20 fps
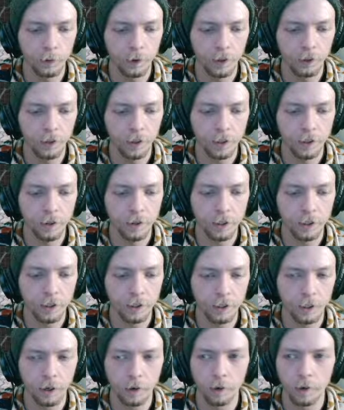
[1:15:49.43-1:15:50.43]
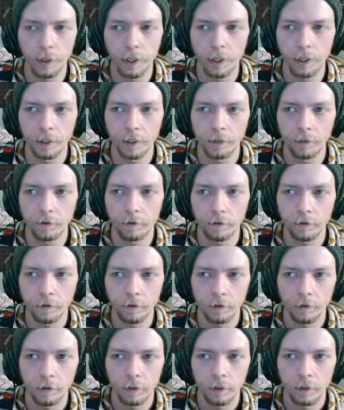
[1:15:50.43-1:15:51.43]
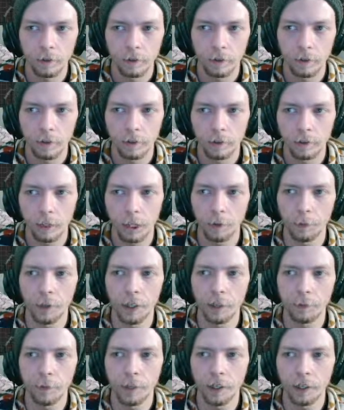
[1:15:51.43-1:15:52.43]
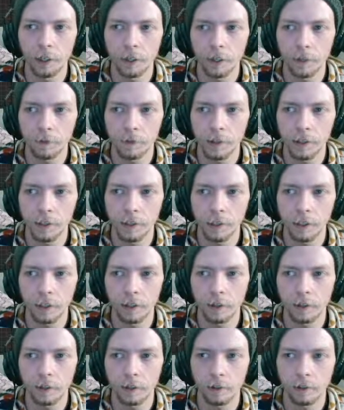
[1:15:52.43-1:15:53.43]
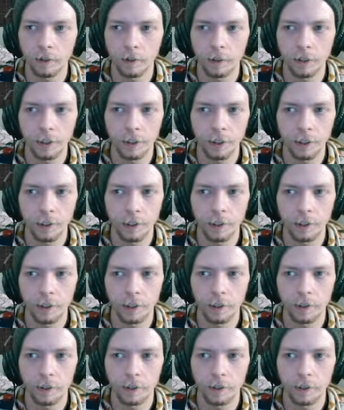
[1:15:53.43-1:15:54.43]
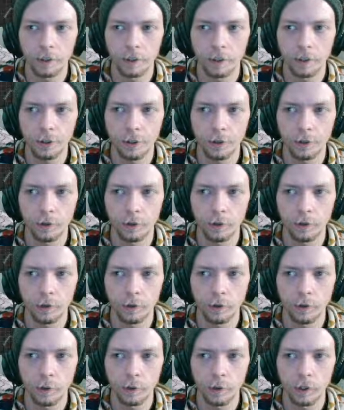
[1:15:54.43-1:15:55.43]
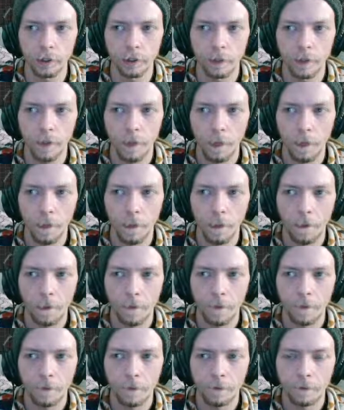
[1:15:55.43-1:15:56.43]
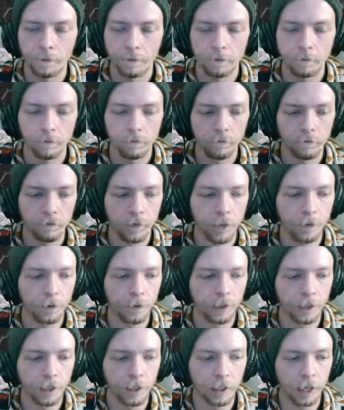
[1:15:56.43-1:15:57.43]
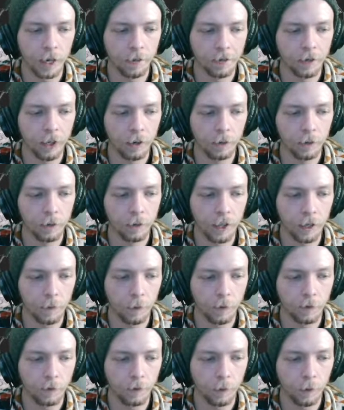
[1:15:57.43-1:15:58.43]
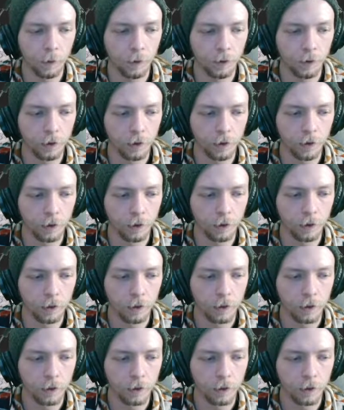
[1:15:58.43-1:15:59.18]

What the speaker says: I think you just go in and, like, when you pick it up, set collision to... I forget. I've dealt with that before, though.